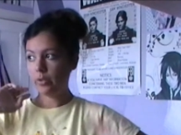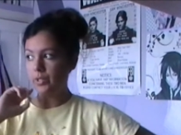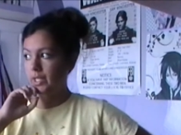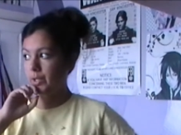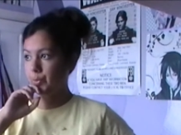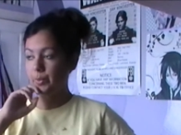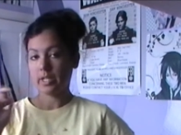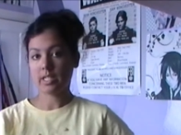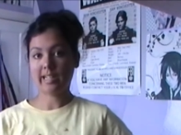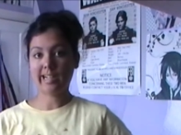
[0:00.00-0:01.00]
We also, we
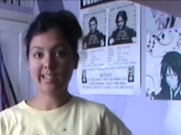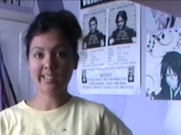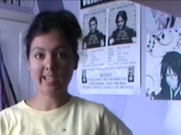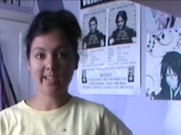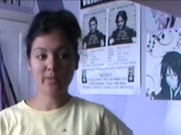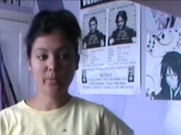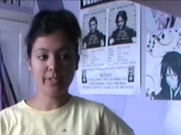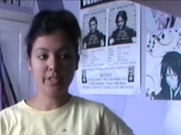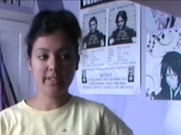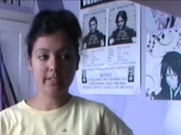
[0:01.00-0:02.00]
went to Land's End,
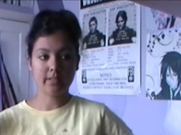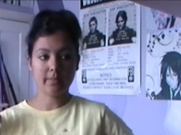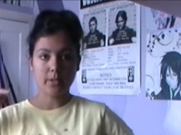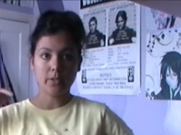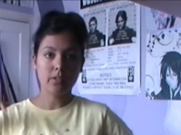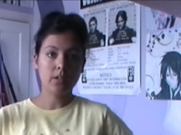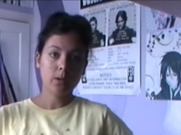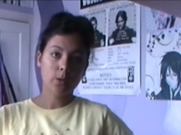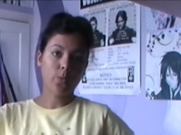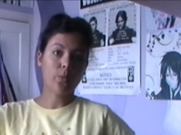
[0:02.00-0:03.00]
which is the most
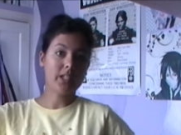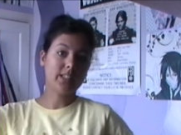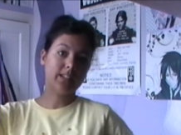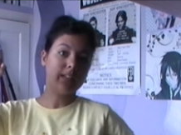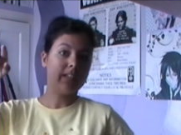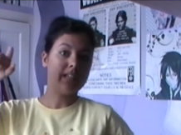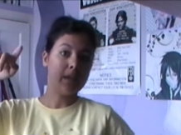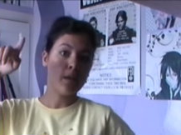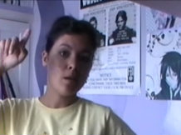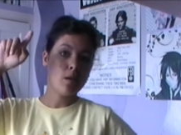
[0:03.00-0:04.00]

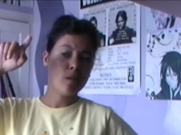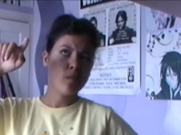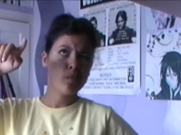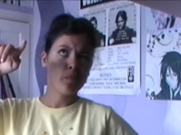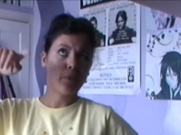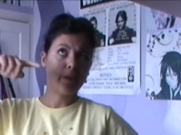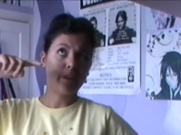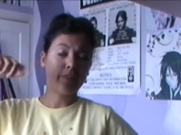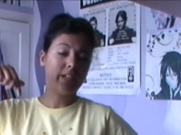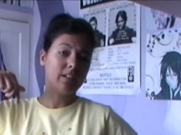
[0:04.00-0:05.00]
westernly
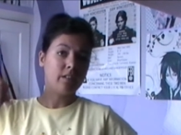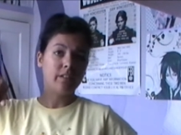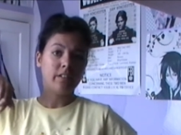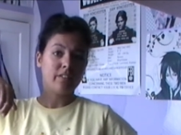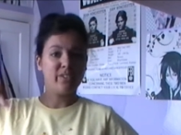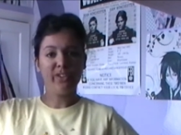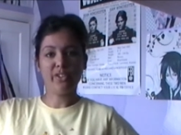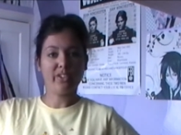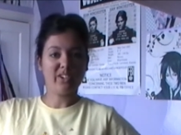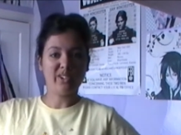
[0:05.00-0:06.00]
point of England if you
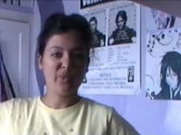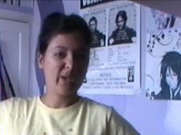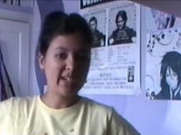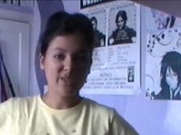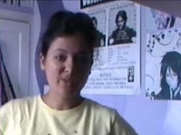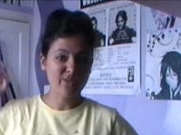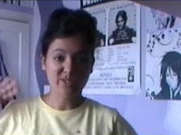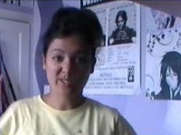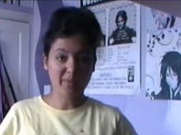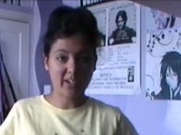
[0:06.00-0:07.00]
don't include Wales
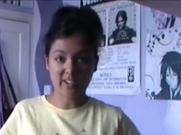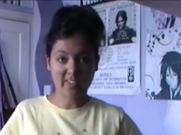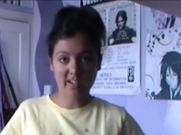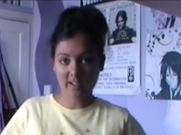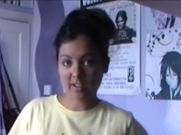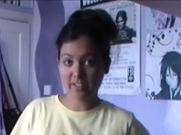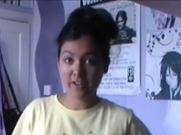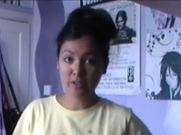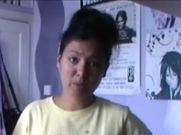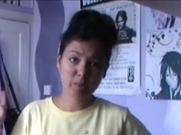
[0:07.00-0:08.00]
or something like that. I
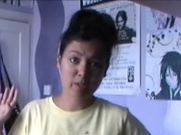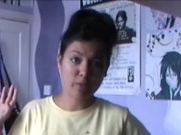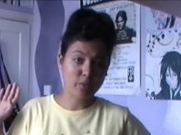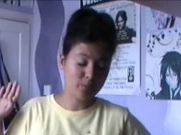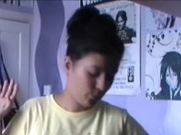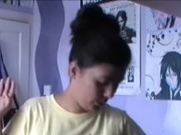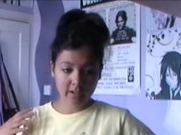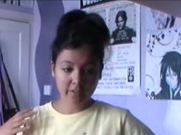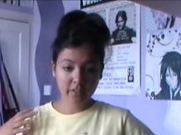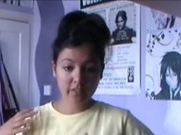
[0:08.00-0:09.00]
don't know. We went on a walk.
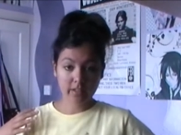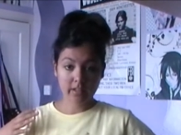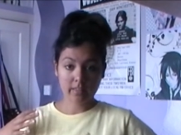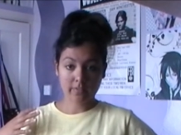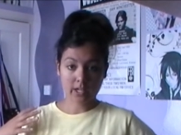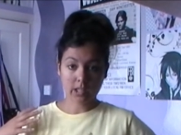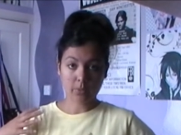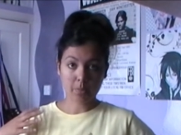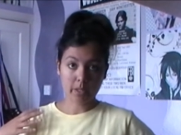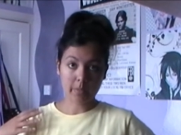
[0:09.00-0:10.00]
Other than the fact that
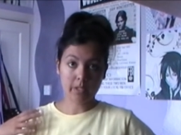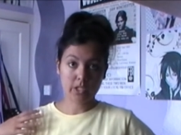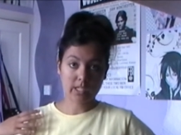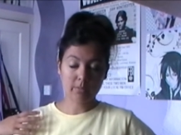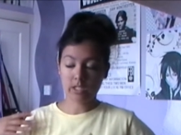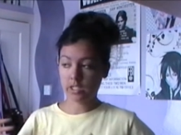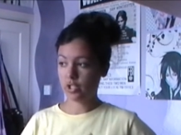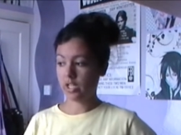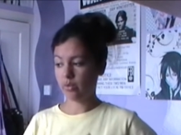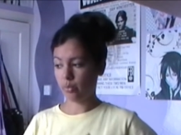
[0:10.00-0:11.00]
we pretty much slept in a
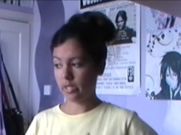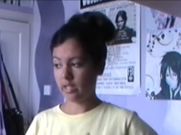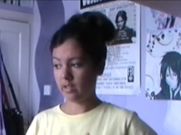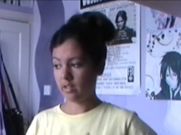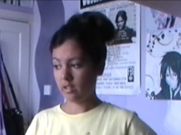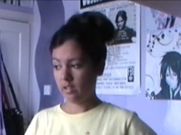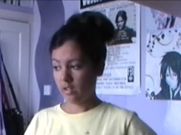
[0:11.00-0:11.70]
shed all week,